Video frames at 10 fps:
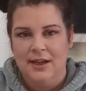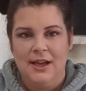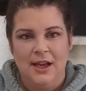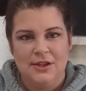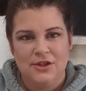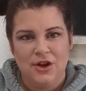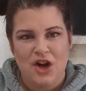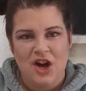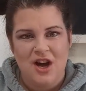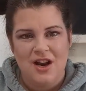Kids are
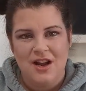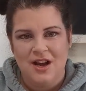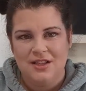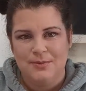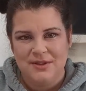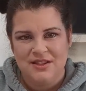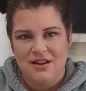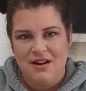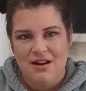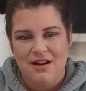gone, husband's
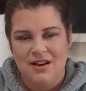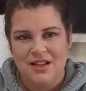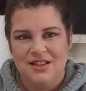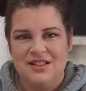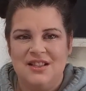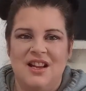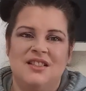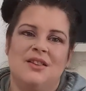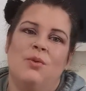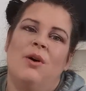gone. It's
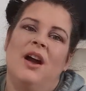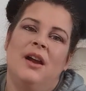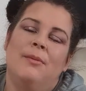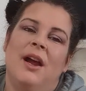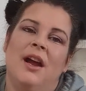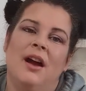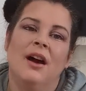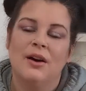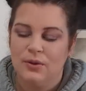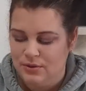nice and quiet in my
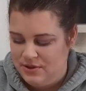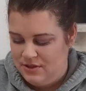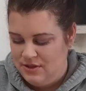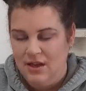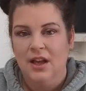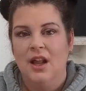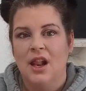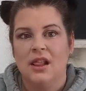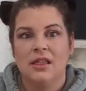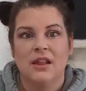house.
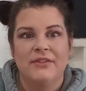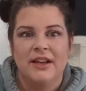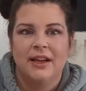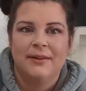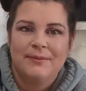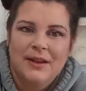Loving it.